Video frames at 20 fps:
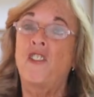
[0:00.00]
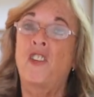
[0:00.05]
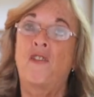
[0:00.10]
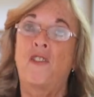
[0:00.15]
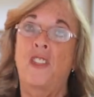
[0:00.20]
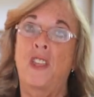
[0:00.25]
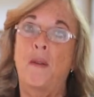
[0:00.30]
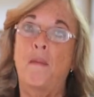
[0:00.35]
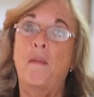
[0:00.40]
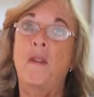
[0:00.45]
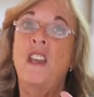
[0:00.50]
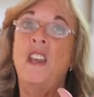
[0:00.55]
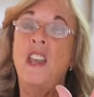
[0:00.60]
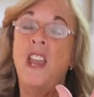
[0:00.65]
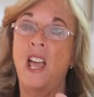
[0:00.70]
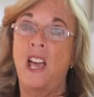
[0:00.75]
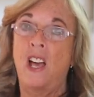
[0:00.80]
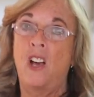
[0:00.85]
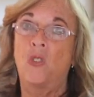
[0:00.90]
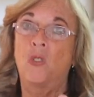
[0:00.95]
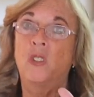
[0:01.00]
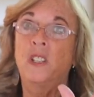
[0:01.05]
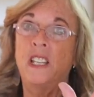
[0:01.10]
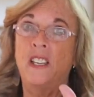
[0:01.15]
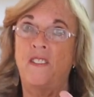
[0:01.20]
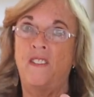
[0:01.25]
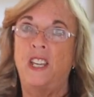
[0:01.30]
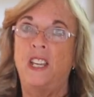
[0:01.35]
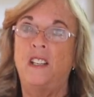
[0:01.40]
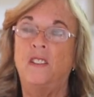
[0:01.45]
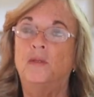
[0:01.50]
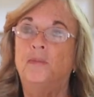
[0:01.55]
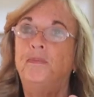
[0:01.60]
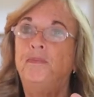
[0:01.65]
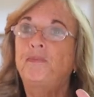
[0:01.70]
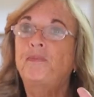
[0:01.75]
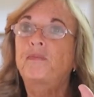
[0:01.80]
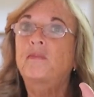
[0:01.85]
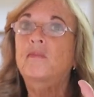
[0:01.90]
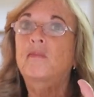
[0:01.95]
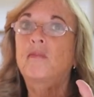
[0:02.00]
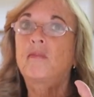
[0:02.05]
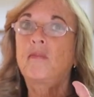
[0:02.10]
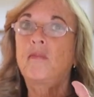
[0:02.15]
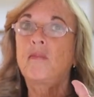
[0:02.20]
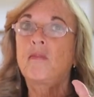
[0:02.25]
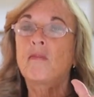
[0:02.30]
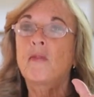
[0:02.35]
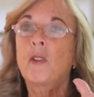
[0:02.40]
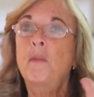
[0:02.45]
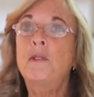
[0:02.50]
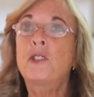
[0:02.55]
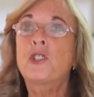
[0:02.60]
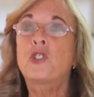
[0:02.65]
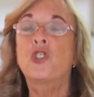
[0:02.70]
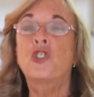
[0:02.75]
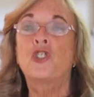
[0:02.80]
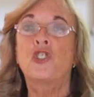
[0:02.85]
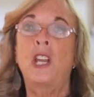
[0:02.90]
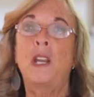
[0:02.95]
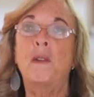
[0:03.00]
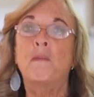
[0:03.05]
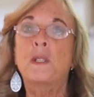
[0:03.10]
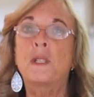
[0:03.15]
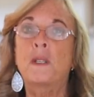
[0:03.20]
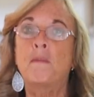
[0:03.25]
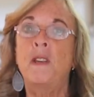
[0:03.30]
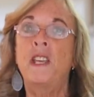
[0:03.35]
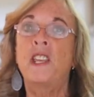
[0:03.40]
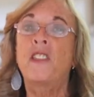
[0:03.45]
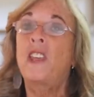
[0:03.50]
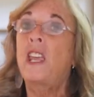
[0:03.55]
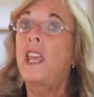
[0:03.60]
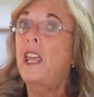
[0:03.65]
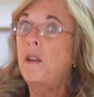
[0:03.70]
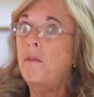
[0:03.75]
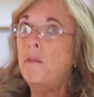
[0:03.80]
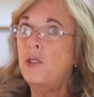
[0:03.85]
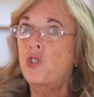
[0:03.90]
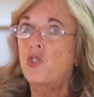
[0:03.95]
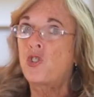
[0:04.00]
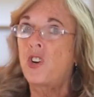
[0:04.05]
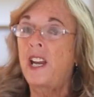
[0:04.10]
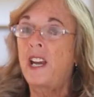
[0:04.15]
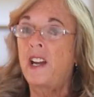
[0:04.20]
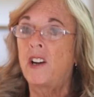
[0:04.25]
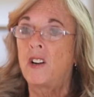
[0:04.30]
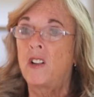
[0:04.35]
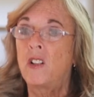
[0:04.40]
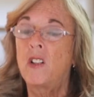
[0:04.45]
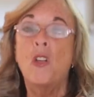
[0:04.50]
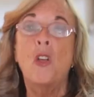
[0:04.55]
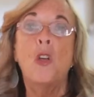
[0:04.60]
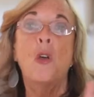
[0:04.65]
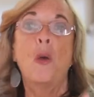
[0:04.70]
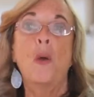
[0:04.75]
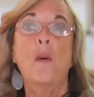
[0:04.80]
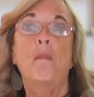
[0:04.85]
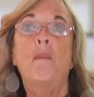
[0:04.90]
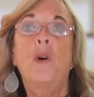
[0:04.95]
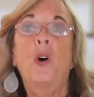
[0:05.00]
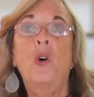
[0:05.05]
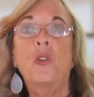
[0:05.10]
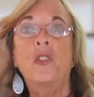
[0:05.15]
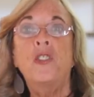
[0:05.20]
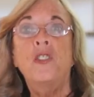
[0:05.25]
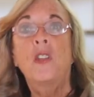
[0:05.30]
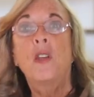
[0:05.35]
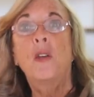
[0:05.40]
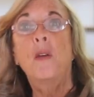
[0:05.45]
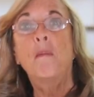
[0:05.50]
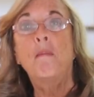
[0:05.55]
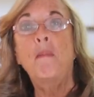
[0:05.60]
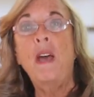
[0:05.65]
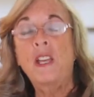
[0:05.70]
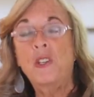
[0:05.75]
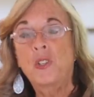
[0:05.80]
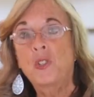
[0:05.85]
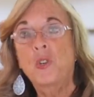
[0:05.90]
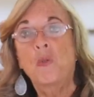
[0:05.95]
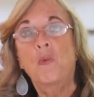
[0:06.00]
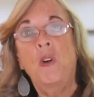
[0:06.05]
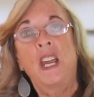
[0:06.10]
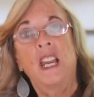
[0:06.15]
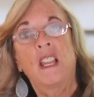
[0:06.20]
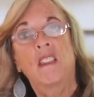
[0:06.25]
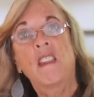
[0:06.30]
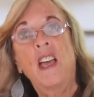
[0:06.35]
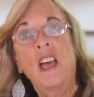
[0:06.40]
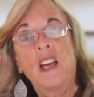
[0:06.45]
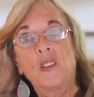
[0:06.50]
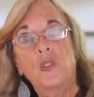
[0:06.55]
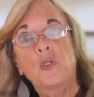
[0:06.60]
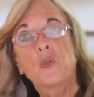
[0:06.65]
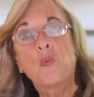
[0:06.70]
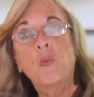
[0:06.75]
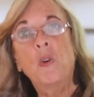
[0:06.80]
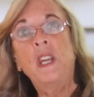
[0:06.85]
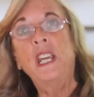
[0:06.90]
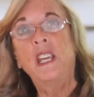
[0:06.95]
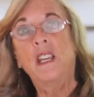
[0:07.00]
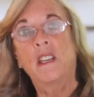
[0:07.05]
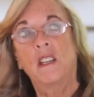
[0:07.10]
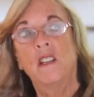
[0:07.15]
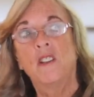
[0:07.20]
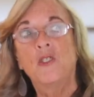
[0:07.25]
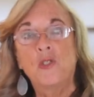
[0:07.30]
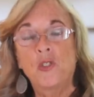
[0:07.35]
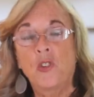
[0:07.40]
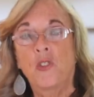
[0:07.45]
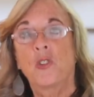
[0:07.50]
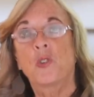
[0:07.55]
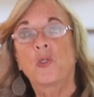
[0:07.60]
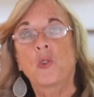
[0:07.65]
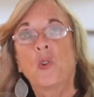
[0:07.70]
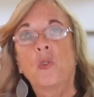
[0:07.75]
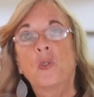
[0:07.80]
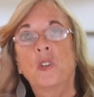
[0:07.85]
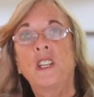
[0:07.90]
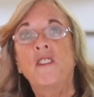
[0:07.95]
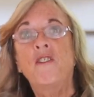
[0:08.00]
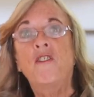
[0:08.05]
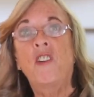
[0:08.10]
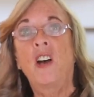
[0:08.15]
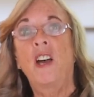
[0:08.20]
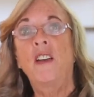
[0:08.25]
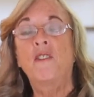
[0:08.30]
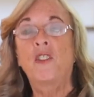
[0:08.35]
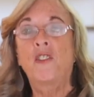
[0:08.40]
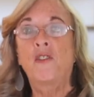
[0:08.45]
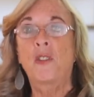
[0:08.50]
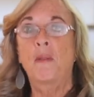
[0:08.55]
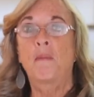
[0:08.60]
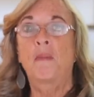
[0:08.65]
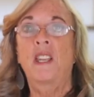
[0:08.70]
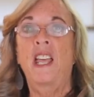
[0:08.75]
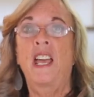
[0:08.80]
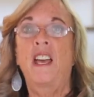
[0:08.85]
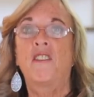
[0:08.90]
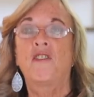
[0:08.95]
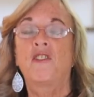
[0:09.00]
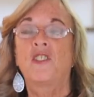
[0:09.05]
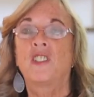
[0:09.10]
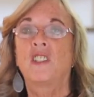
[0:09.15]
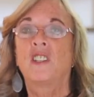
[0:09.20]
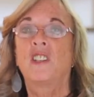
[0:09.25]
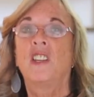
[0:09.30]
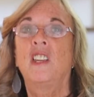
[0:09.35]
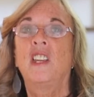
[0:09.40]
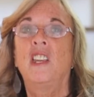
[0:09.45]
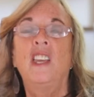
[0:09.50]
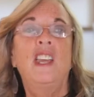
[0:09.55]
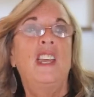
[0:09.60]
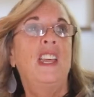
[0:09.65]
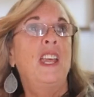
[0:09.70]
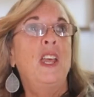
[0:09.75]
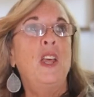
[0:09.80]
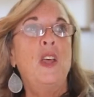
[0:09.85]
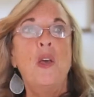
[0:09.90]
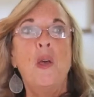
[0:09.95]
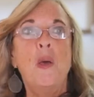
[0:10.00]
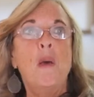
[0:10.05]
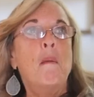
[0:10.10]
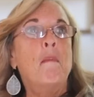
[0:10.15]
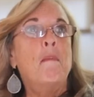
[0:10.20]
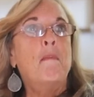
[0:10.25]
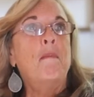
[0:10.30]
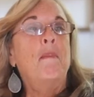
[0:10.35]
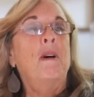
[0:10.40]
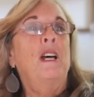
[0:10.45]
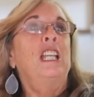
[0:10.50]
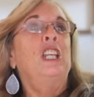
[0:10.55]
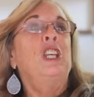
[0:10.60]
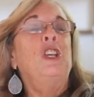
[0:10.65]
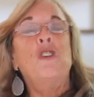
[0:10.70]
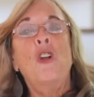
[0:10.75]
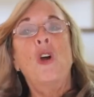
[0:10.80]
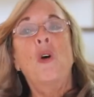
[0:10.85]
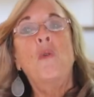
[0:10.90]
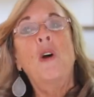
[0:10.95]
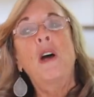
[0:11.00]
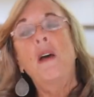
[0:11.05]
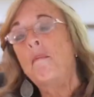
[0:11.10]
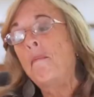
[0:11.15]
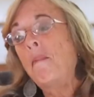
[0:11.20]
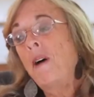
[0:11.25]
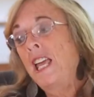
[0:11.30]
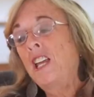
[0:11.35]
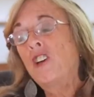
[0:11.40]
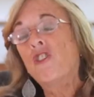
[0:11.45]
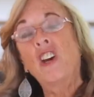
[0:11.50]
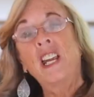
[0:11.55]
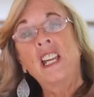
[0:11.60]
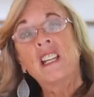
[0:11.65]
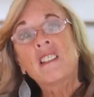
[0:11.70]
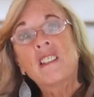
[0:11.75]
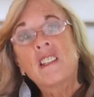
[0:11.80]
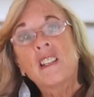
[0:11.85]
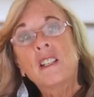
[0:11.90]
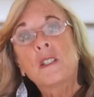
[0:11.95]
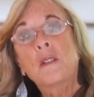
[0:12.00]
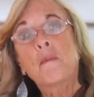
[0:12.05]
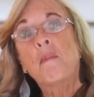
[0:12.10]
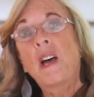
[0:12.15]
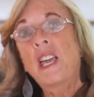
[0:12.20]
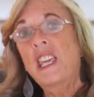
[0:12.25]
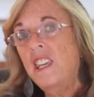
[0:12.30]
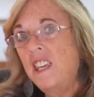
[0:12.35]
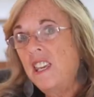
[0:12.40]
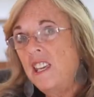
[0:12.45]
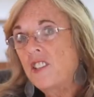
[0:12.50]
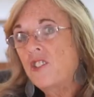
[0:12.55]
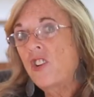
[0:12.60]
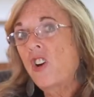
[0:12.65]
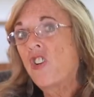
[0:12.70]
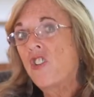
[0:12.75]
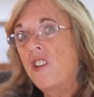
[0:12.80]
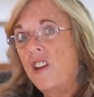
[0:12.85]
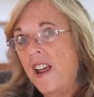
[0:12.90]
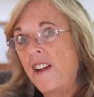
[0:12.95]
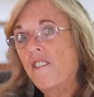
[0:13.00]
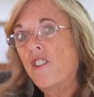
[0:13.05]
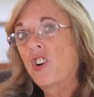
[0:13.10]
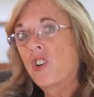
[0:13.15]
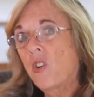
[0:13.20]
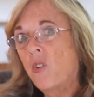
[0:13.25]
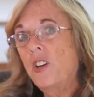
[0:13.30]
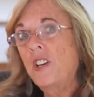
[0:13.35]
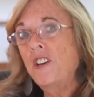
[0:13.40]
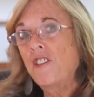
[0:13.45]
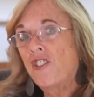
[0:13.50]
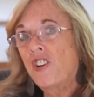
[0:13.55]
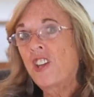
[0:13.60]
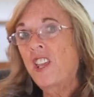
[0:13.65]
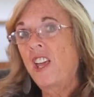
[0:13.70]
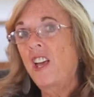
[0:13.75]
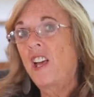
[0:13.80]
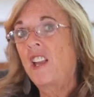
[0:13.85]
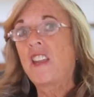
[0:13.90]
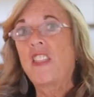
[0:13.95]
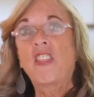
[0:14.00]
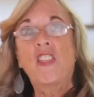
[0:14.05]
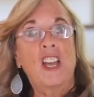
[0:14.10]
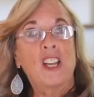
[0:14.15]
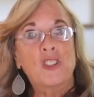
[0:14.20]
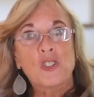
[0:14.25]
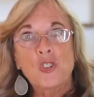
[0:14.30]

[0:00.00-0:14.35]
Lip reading: of them now living. Mr. James Smith and Mr. Harrell both passed away last week, so there's only 5 of them left. But you know what? My grandsons, my kids are never going to forget that